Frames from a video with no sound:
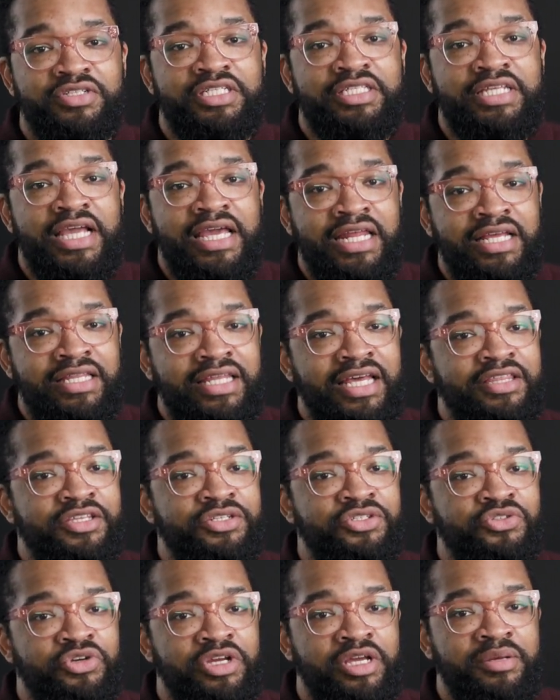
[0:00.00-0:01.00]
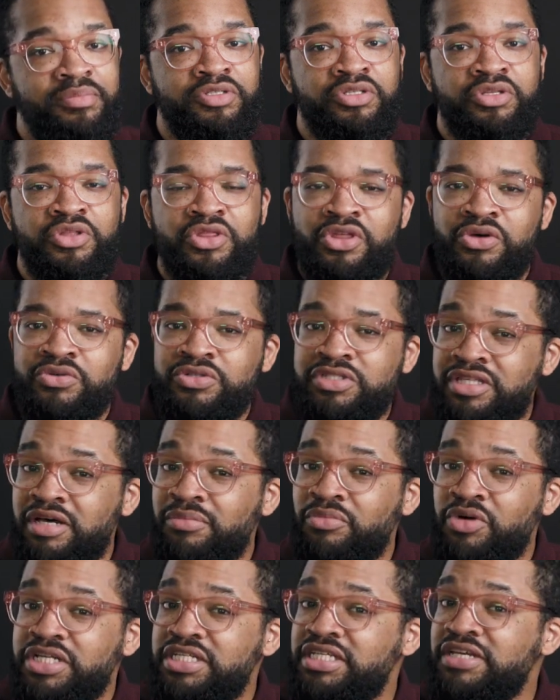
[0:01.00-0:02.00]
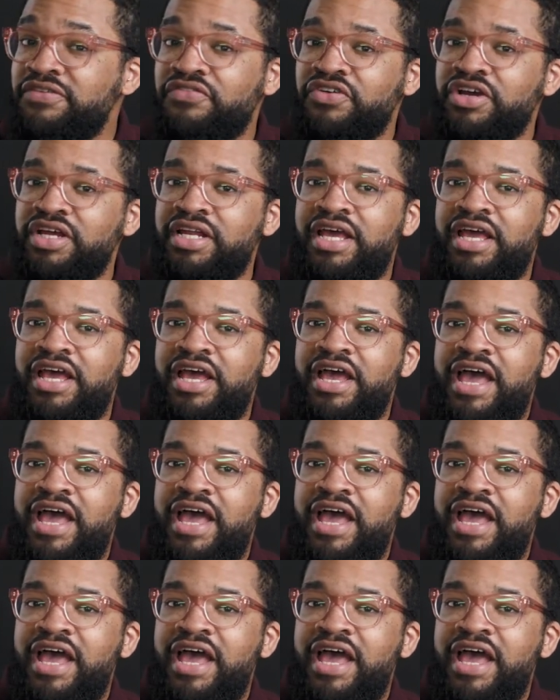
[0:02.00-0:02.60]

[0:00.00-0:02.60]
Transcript: stating that the dreams, though somewhat different,